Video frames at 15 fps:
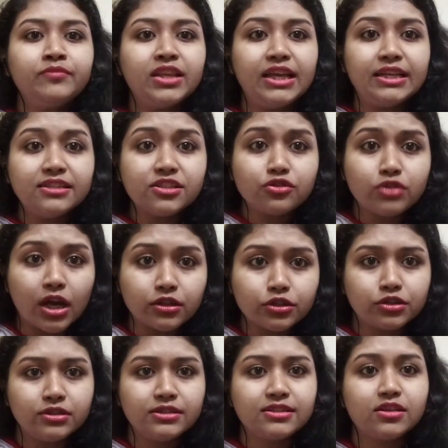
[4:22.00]

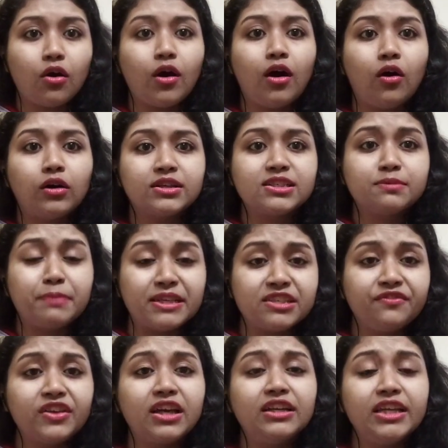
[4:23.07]
instructions, or
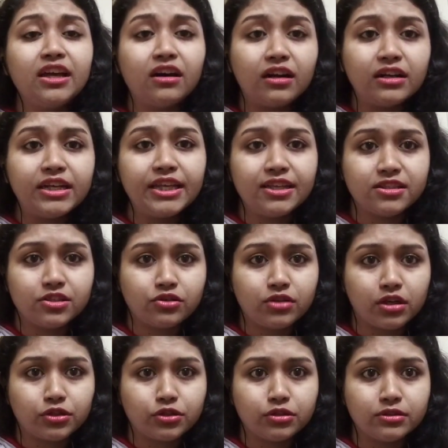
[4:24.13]
specifically early
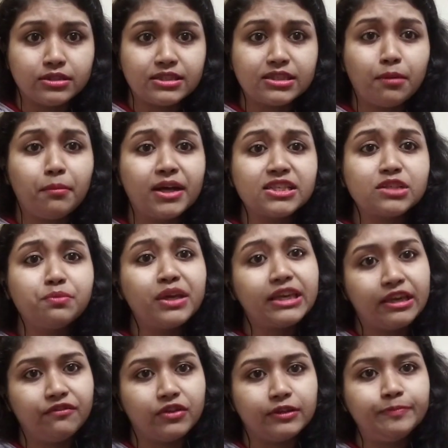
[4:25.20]
instructions, must be
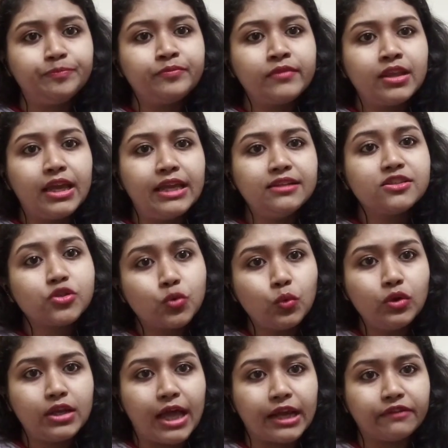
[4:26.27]
given in
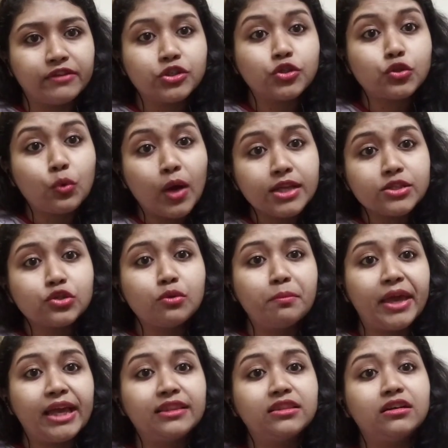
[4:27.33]
school language so as to
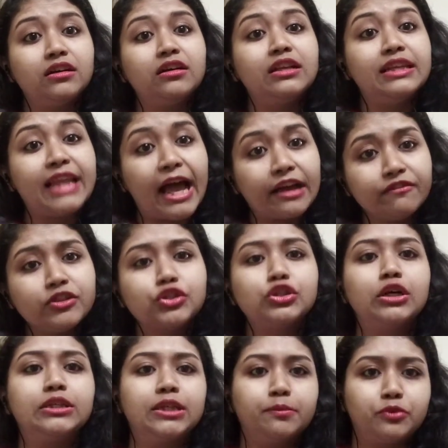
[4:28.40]
make the language
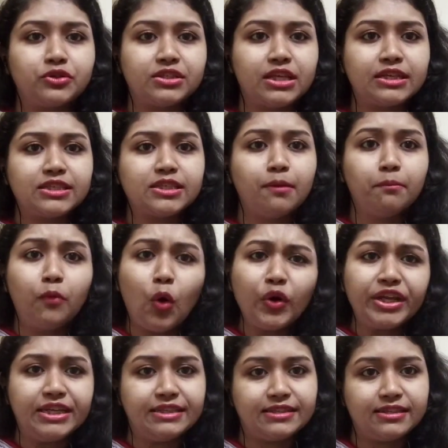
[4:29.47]
learning process more
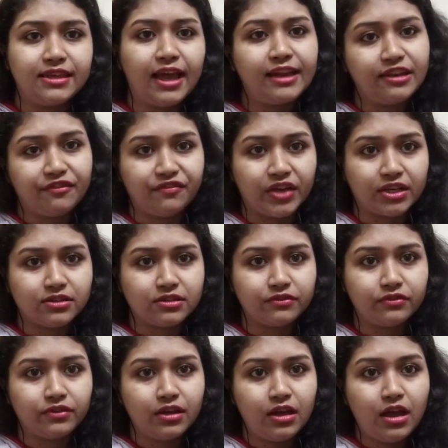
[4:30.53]
easy and effective.
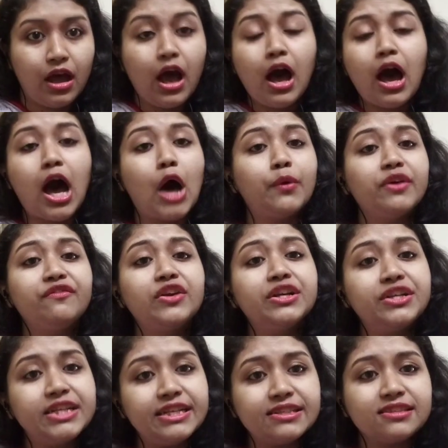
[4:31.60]
However,
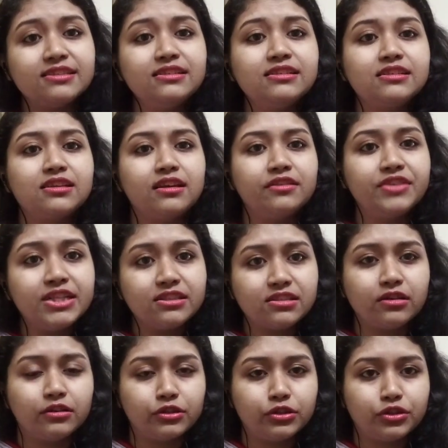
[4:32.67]
recent
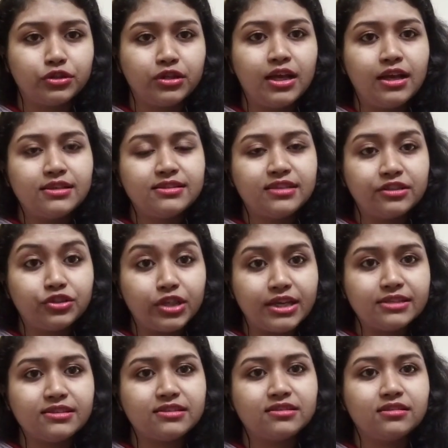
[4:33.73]
research
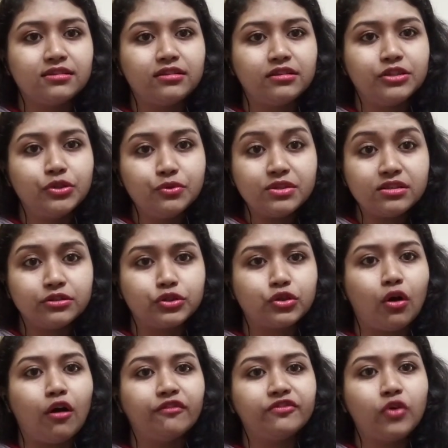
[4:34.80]
suggests the usage
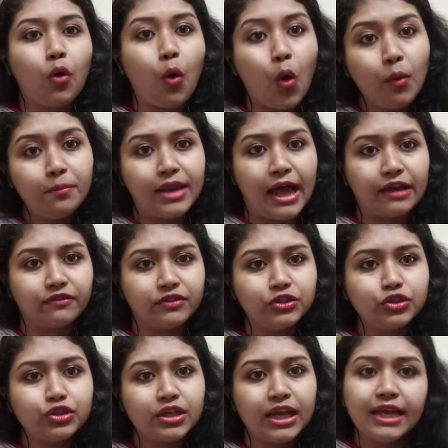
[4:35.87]
of home
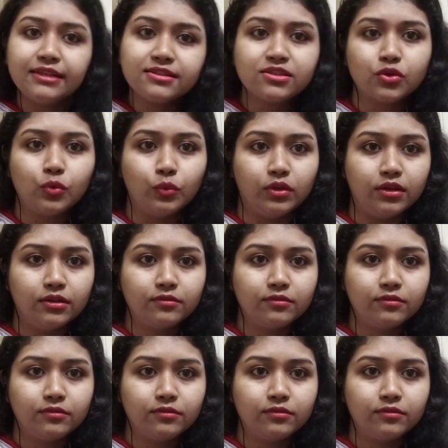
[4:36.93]
language in school.